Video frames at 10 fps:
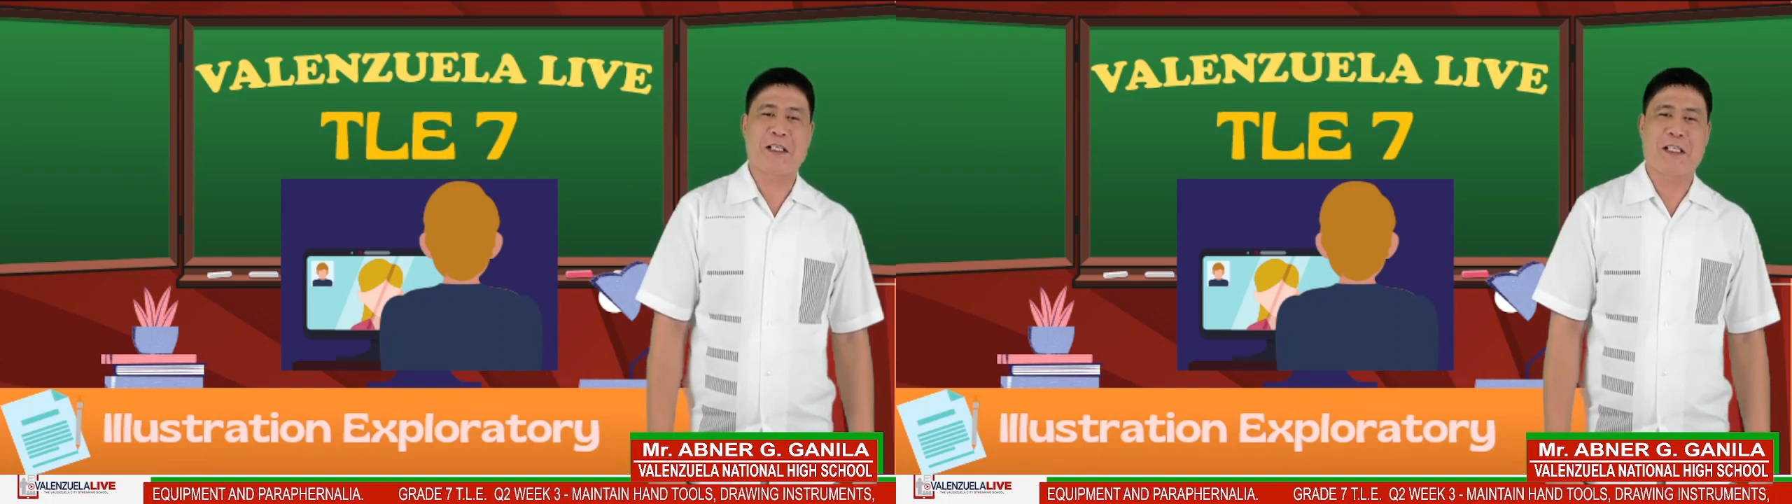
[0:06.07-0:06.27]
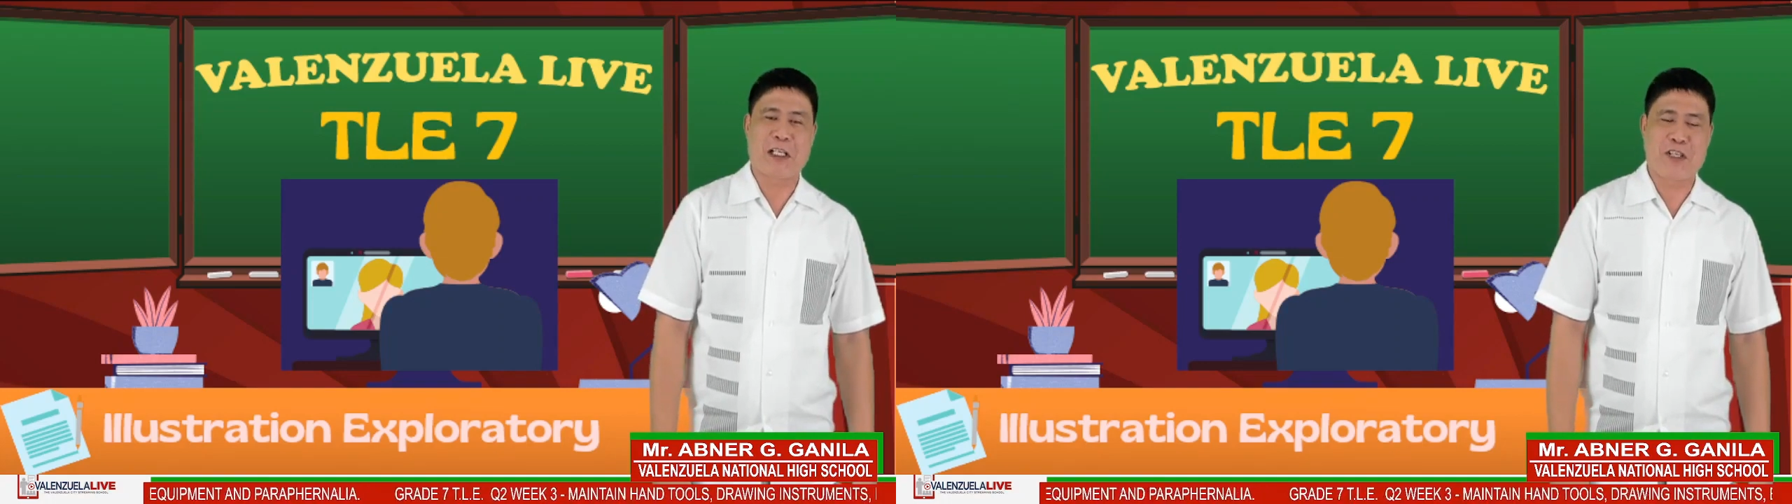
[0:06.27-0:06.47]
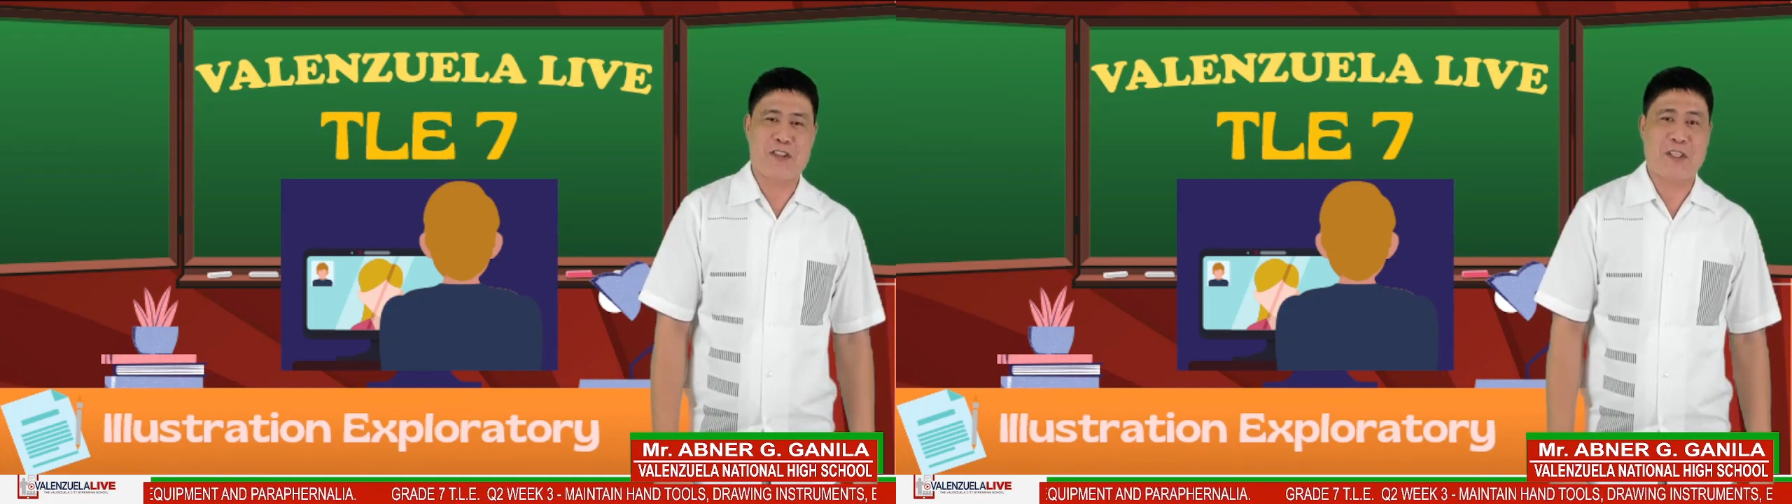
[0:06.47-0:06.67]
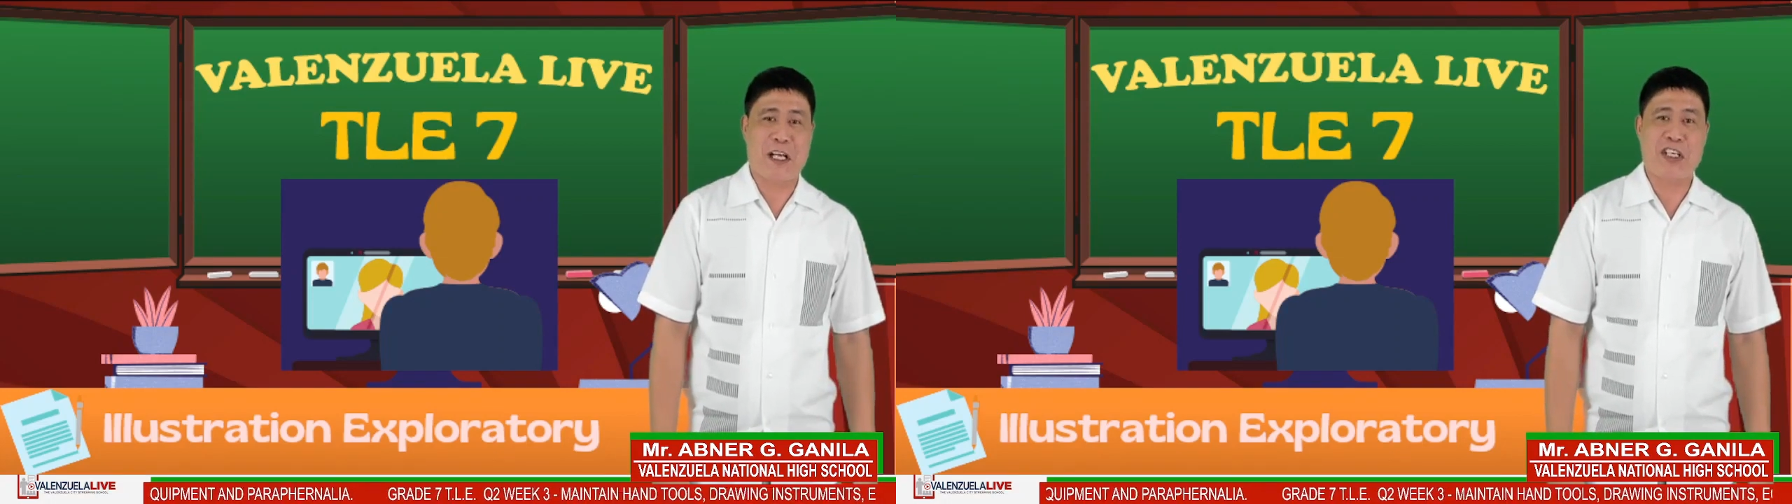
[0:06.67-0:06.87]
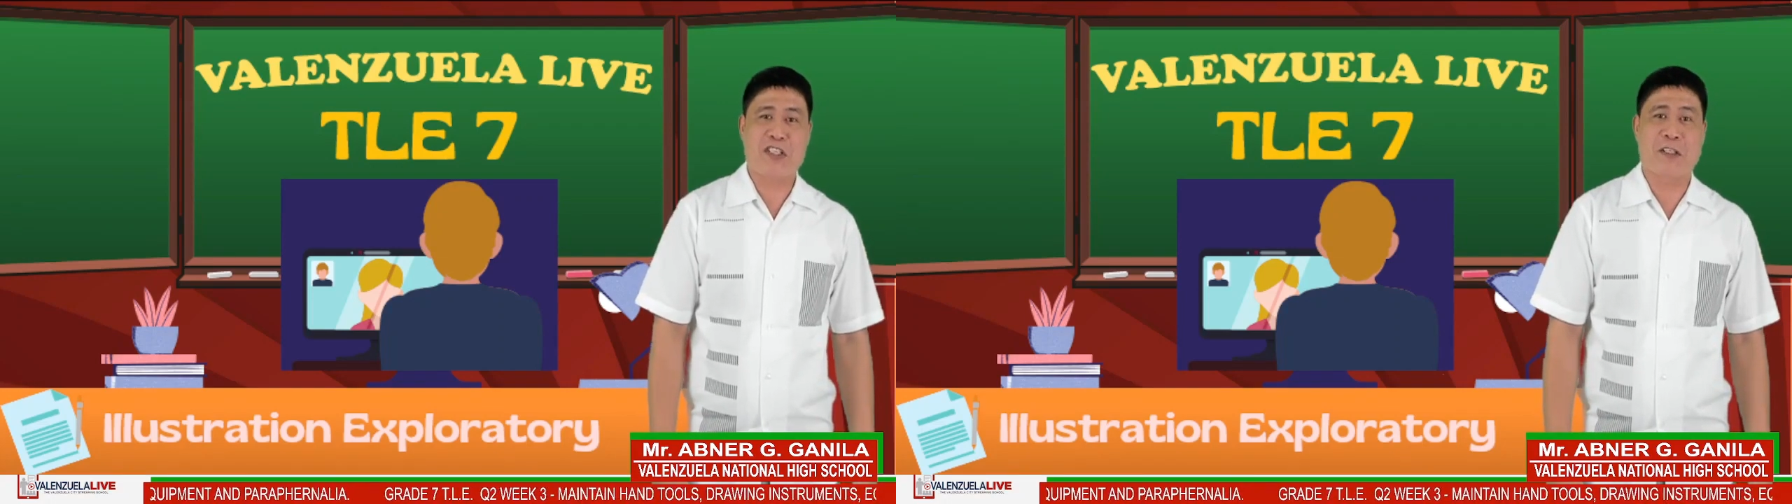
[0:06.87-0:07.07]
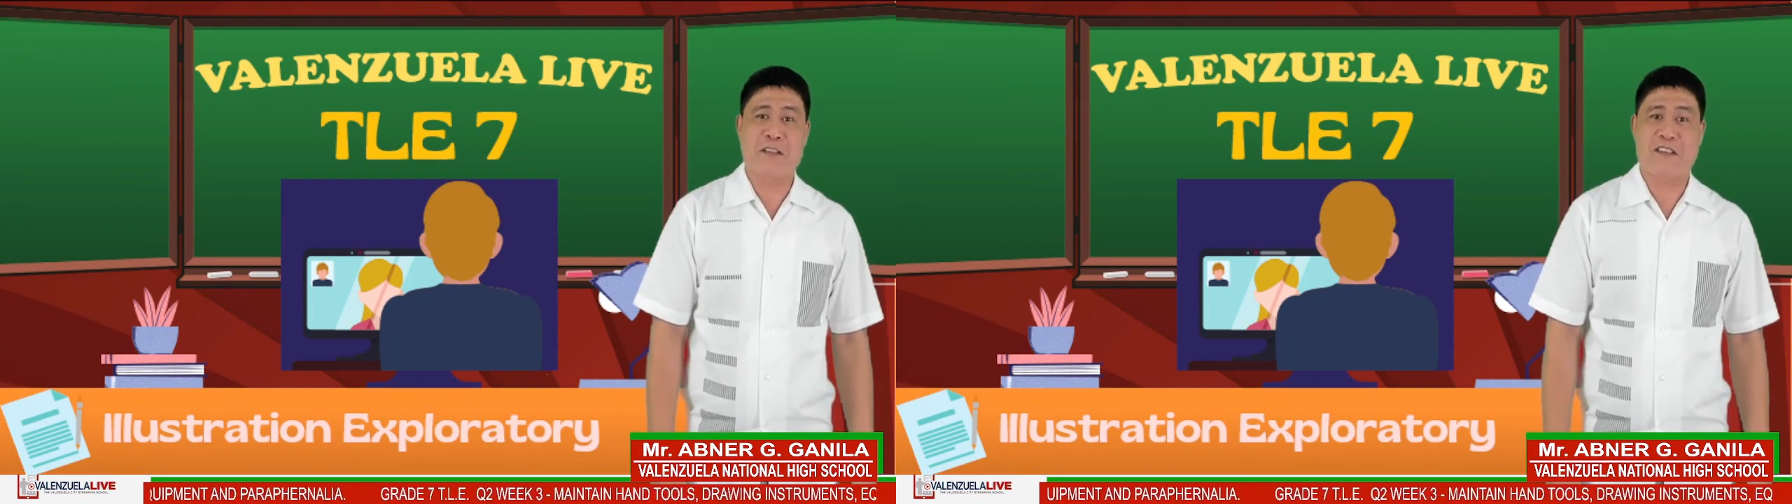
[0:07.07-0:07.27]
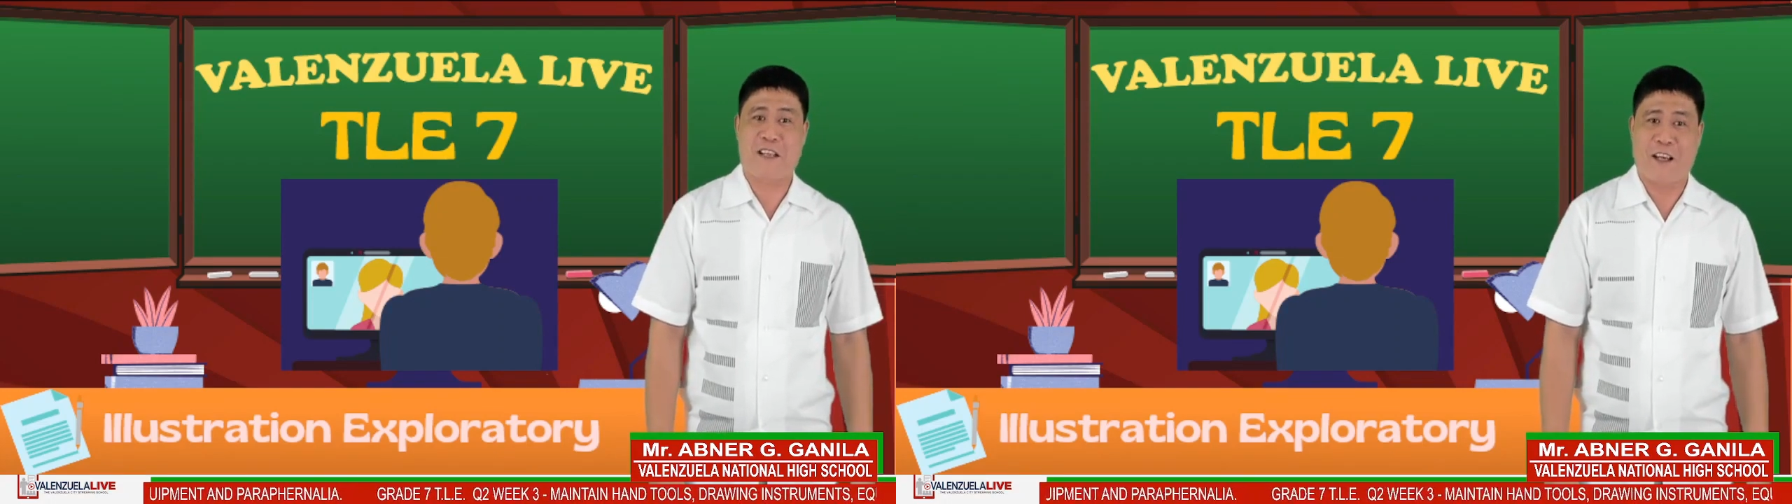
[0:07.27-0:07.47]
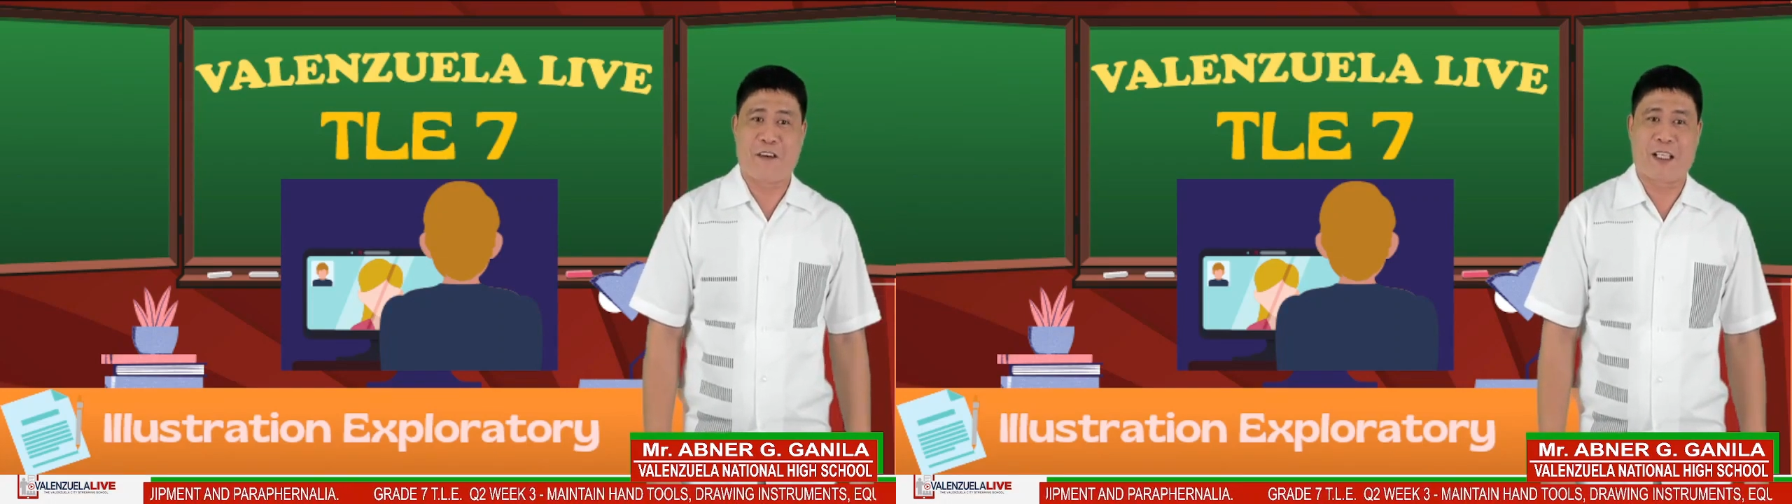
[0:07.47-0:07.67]
in Illustration
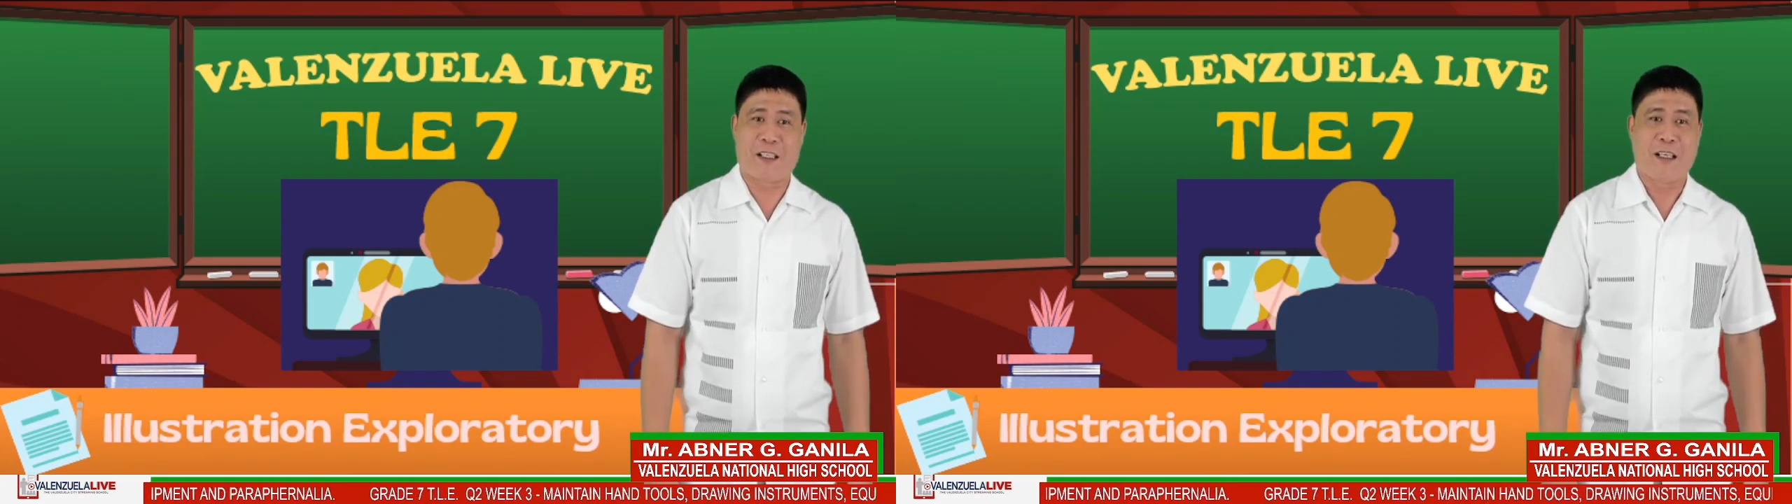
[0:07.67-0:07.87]
7,